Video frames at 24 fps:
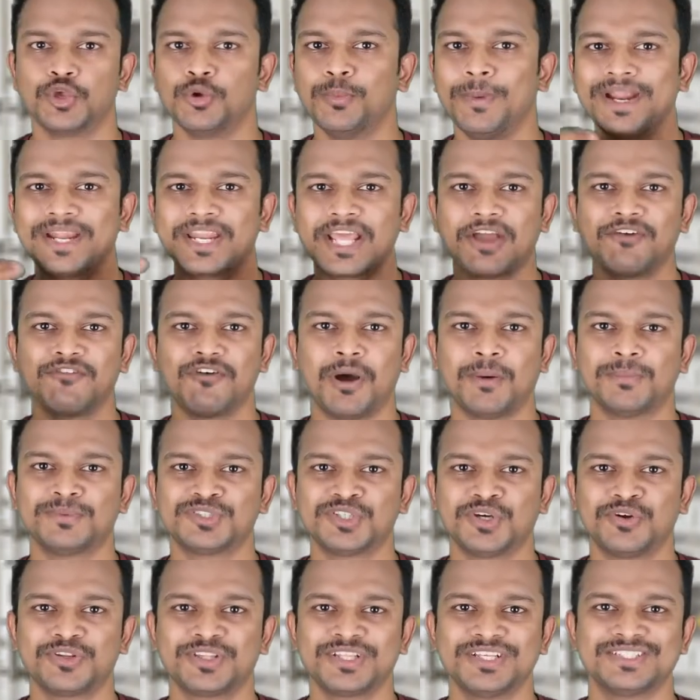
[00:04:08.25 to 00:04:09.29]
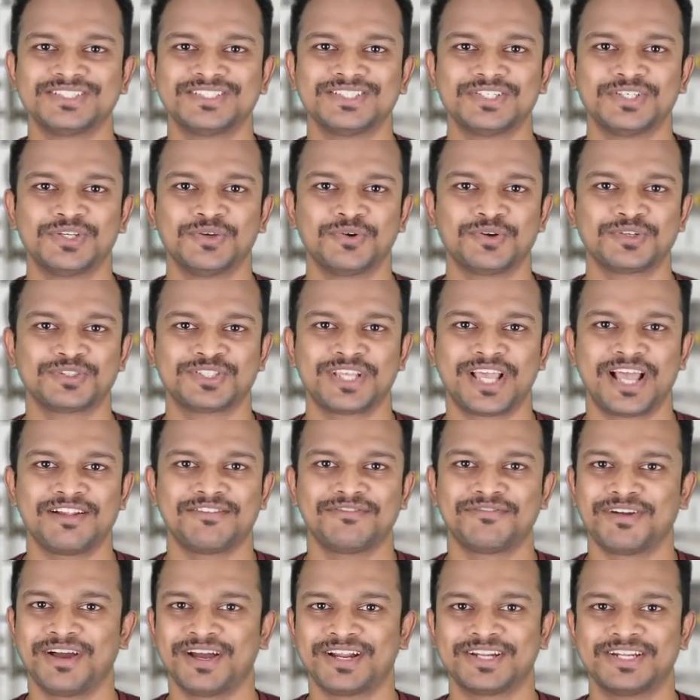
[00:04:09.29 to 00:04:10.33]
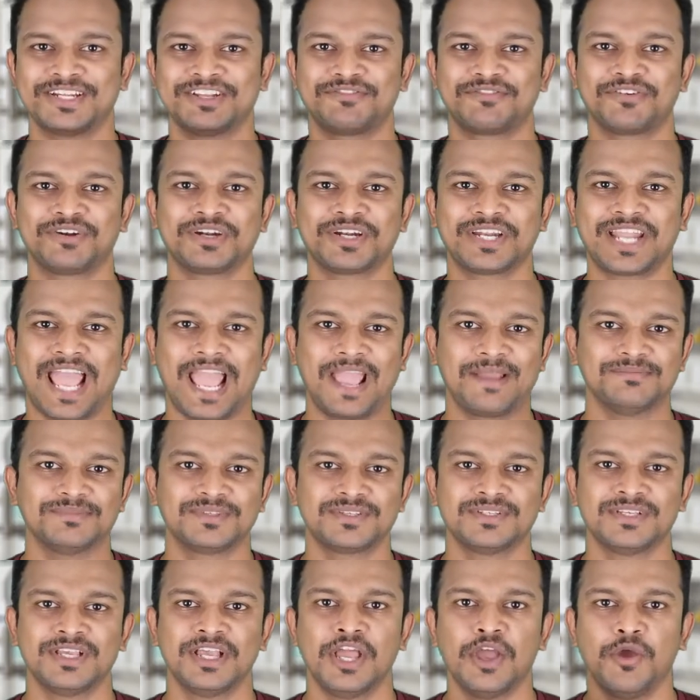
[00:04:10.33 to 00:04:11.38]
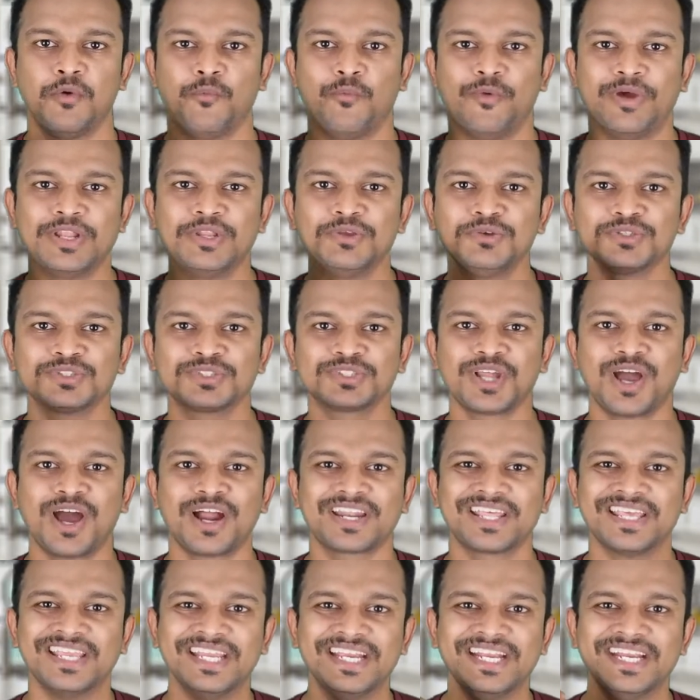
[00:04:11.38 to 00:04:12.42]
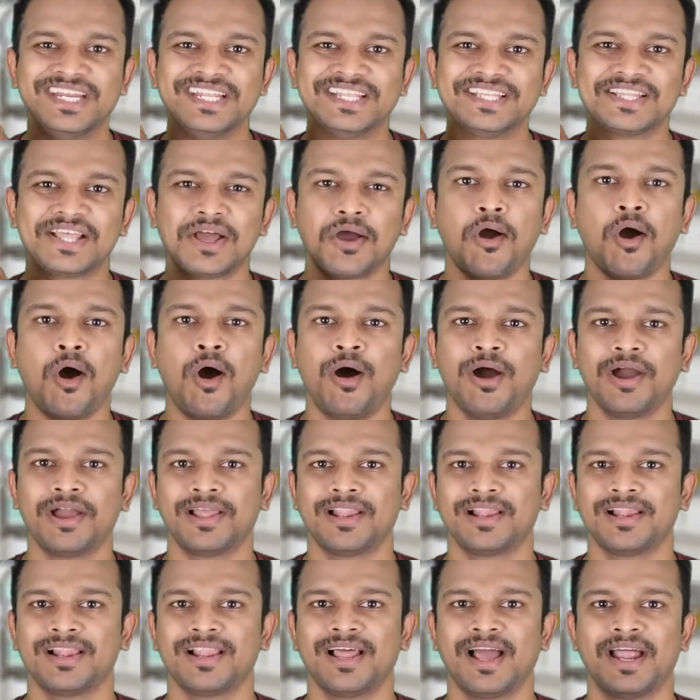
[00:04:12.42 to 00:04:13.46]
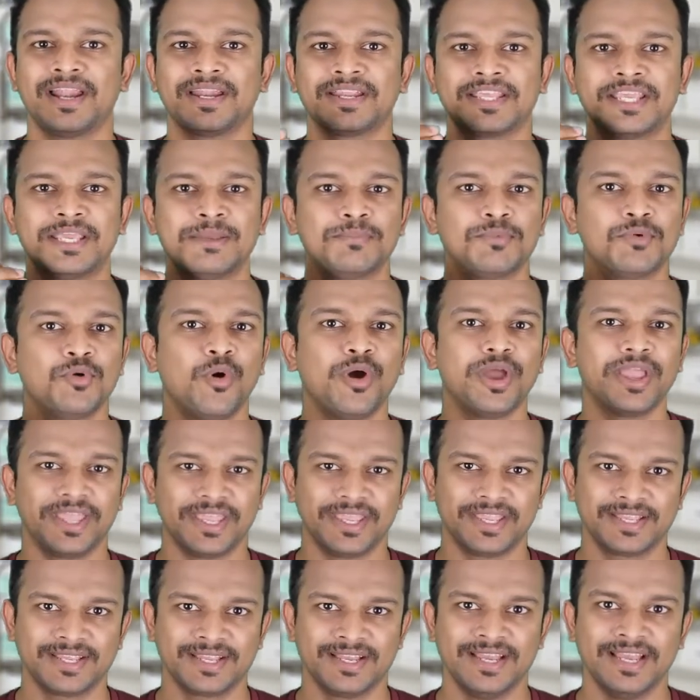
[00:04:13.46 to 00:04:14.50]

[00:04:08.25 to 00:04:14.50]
might have observed this yourself at different times. When you start heating the oil and keep going,